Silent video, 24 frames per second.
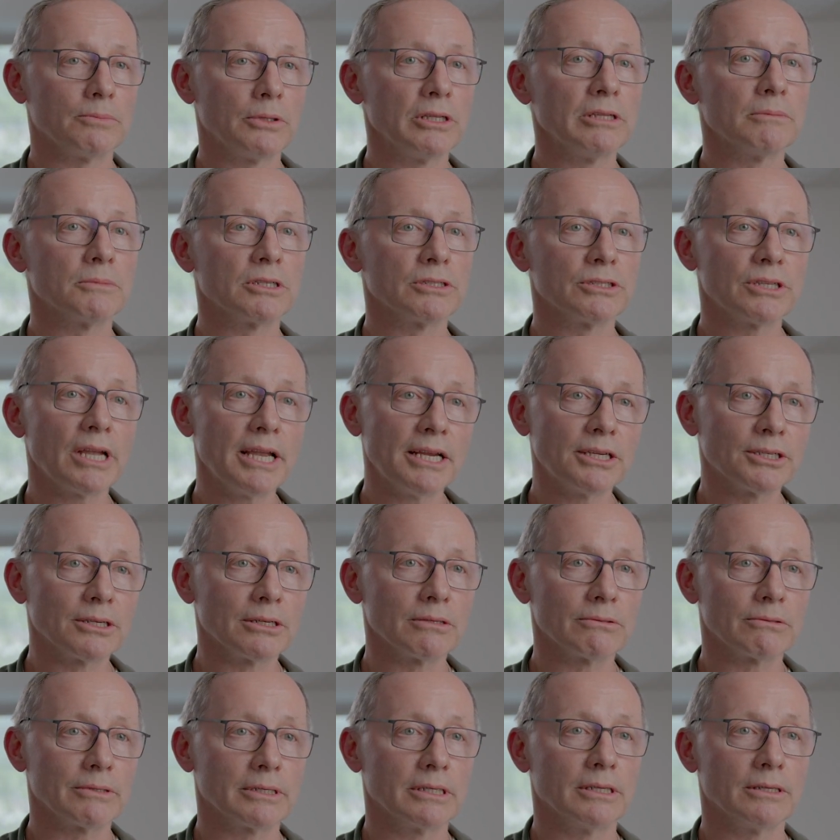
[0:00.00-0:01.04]

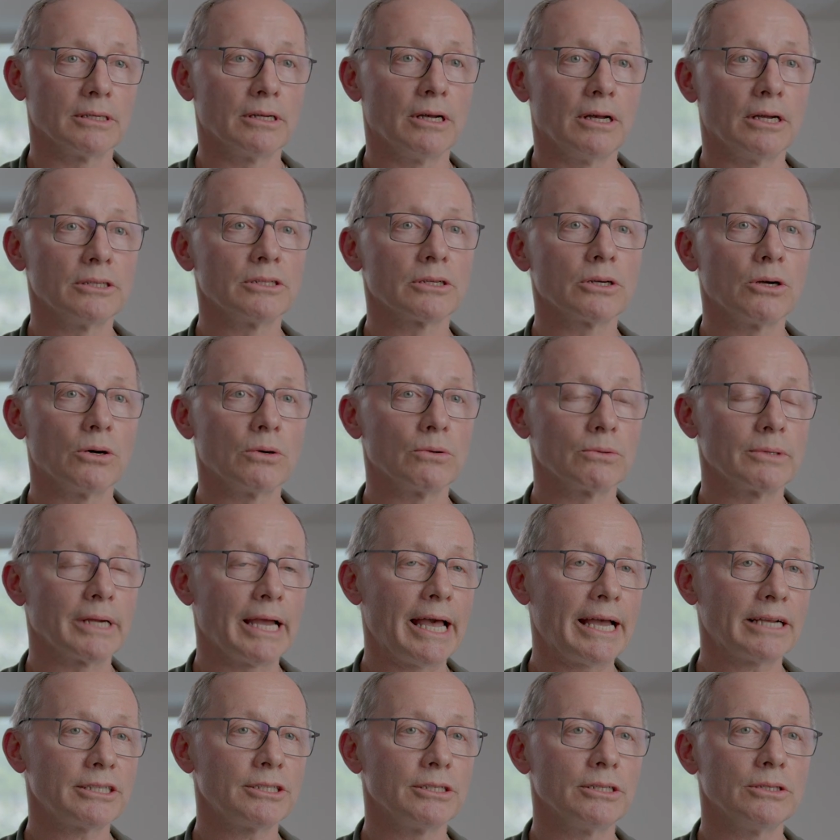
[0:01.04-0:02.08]
polymerization, re undergo
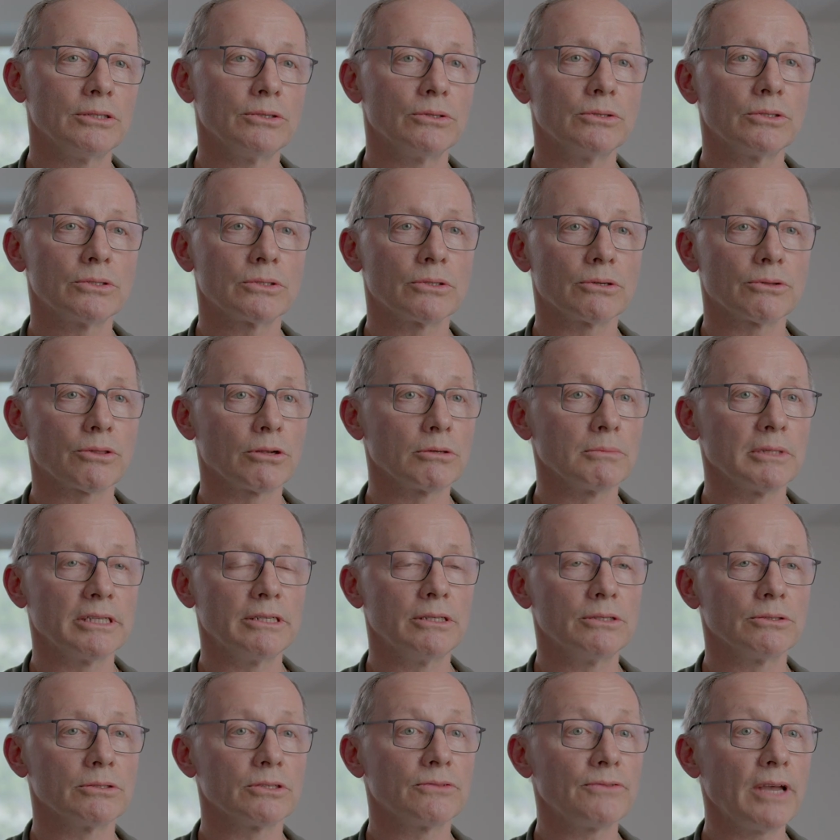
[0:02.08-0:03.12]
reaction-induced or
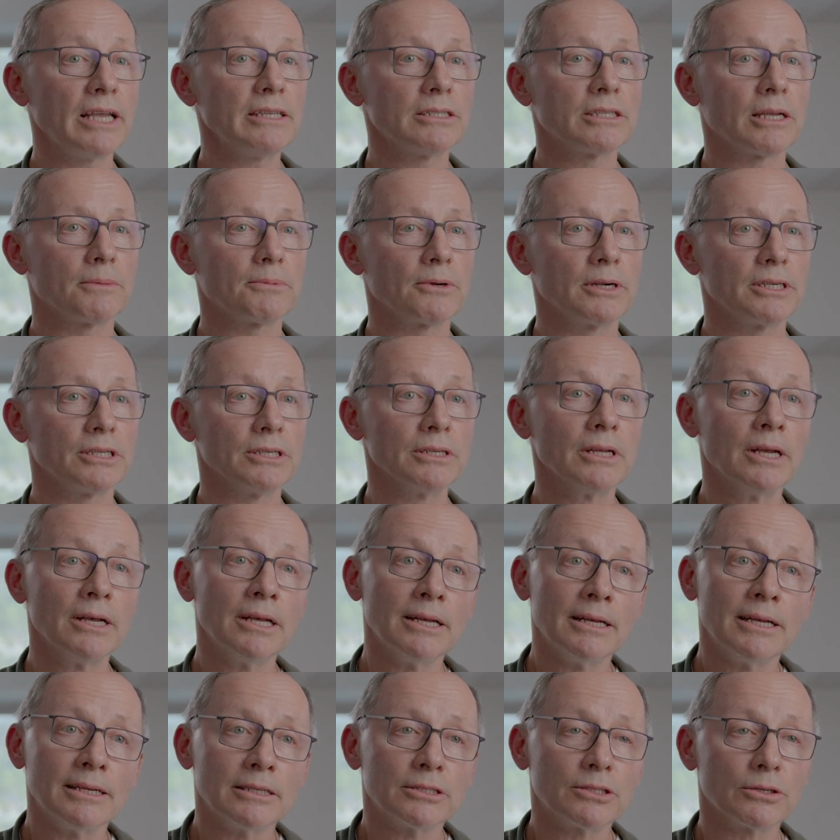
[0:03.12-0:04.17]
thermally-induced phase separation
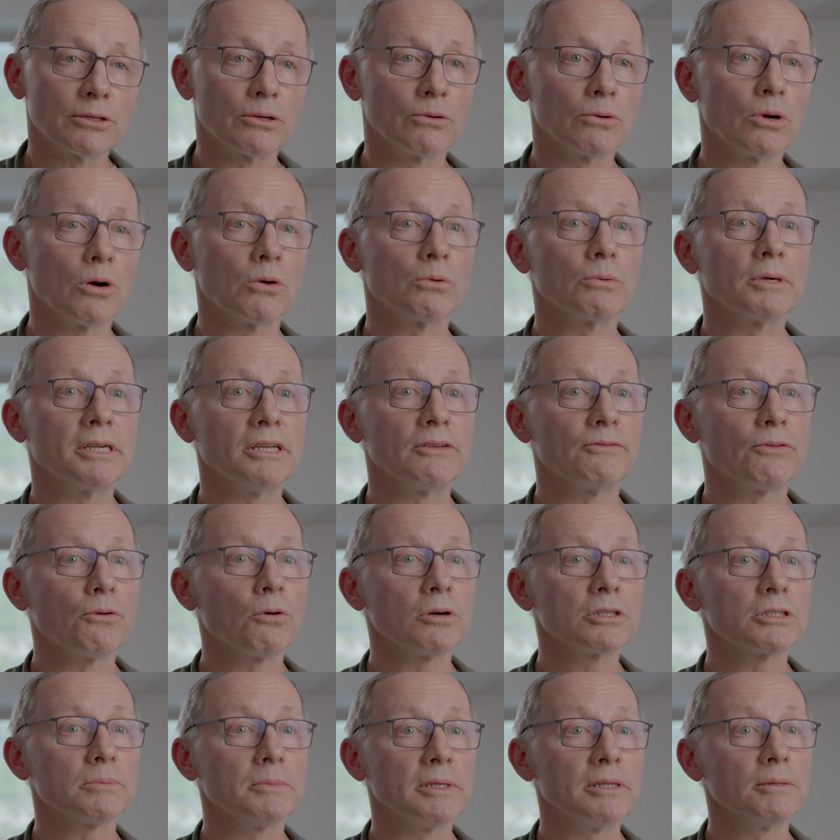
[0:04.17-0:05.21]
to grow
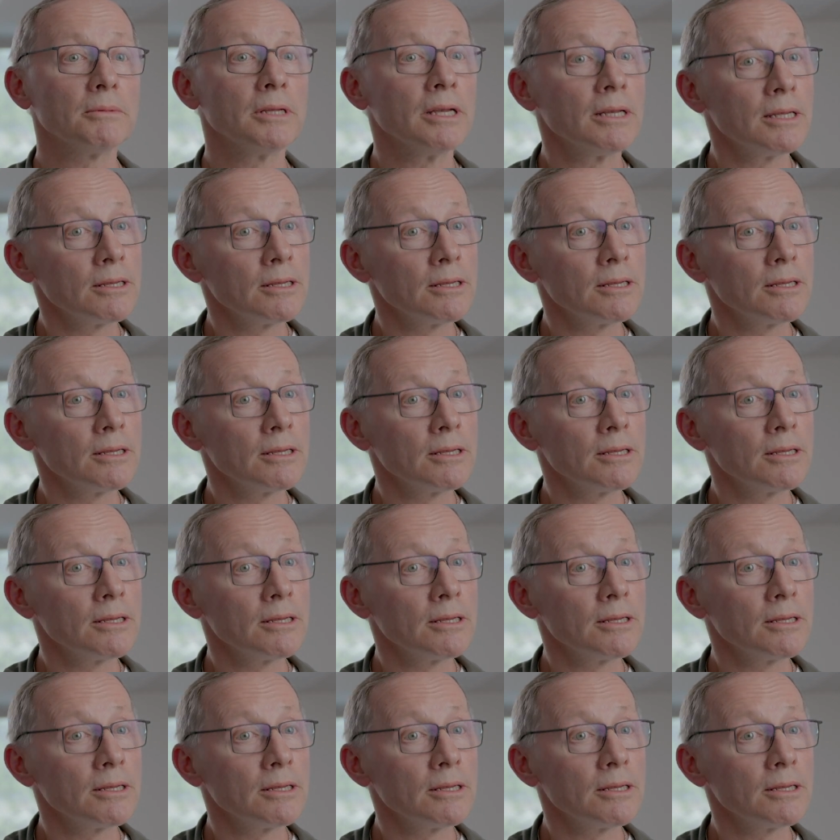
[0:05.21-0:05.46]
reinforcement